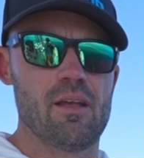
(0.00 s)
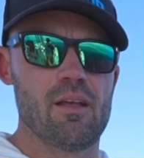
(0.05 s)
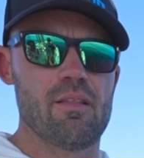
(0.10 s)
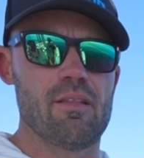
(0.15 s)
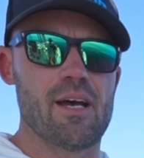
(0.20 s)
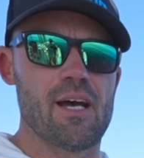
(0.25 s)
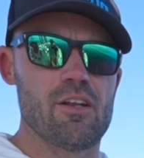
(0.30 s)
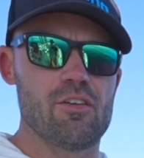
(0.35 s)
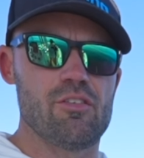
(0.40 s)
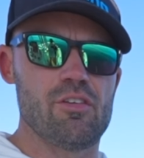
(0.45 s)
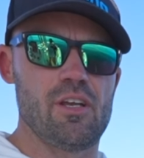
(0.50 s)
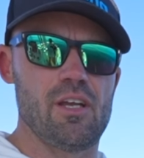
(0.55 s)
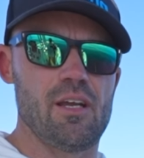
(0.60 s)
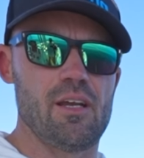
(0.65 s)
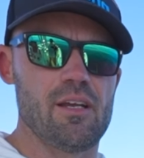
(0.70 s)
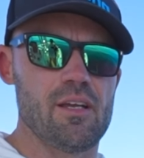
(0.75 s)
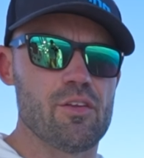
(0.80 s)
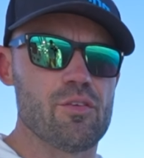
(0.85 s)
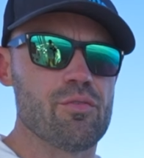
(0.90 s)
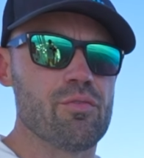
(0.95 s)
that
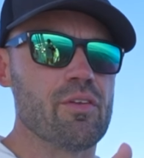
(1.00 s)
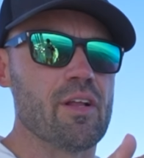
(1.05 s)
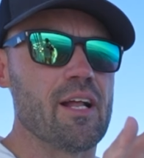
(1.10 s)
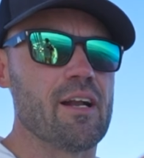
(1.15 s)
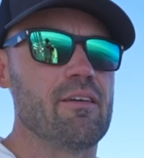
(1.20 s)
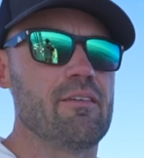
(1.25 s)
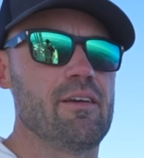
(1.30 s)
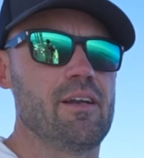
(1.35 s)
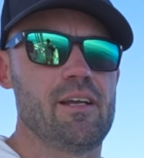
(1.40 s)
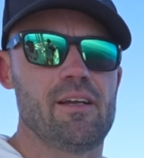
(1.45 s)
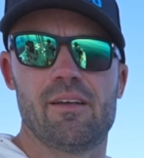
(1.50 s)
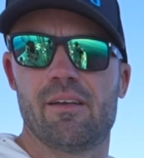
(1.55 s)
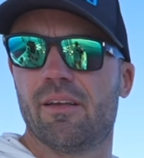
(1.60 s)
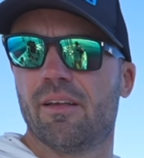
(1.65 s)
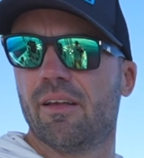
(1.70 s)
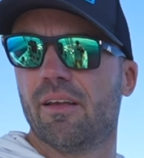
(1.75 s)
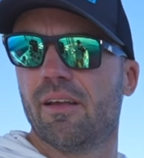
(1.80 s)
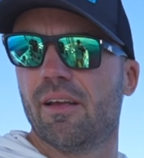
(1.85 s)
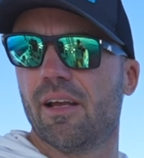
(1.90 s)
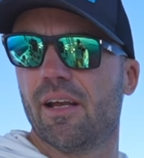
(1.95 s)
jig is fluttering
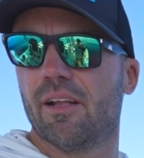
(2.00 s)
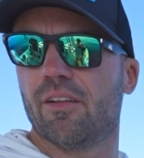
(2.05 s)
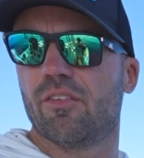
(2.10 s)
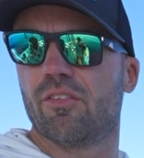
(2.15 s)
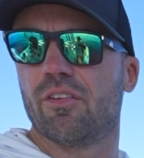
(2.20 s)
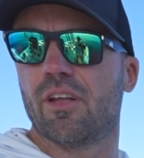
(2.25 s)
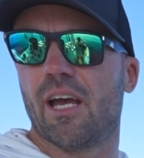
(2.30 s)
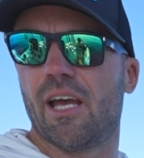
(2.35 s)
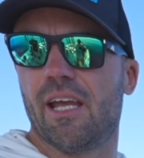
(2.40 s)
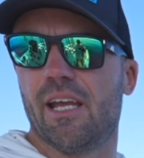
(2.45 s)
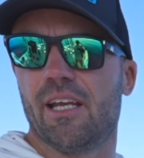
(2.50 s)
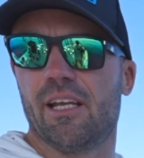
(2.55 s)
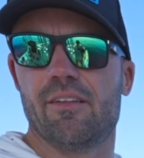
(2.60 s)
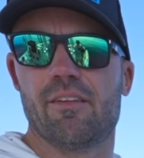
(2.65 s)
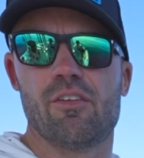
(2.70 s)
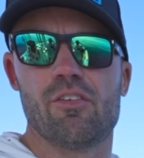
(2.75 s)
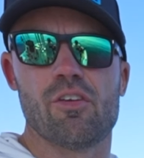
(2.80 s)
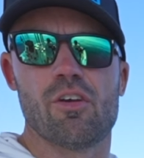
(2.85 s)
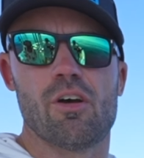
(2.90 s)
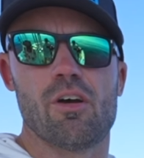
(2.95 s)
and staying in
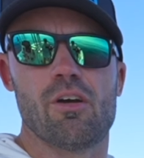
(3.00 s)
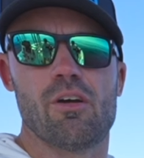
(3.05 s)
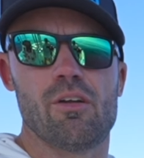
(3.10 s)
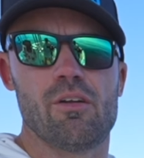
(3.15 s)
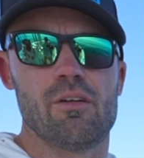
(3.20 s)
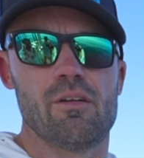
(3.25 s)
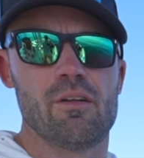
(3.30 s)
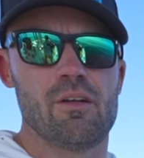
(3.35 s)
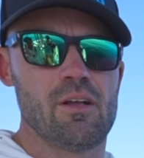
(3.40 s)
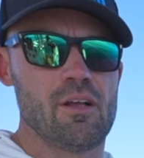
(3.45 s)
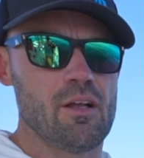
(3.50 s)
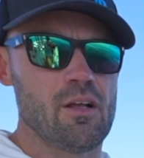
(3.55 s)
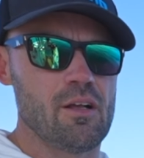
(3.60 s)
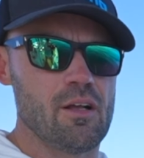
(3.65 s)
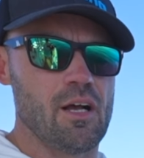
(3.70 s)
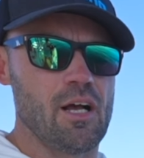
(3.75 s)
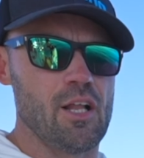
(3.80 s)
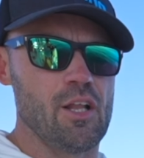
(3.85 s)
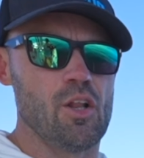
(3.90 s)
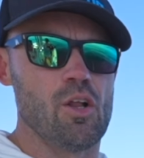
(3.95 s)
the zone
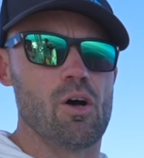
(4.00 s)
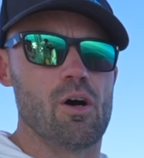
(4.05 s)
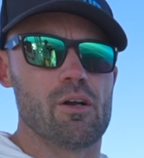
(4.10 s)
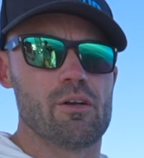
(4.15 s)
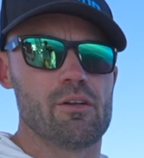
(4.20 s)
a lot,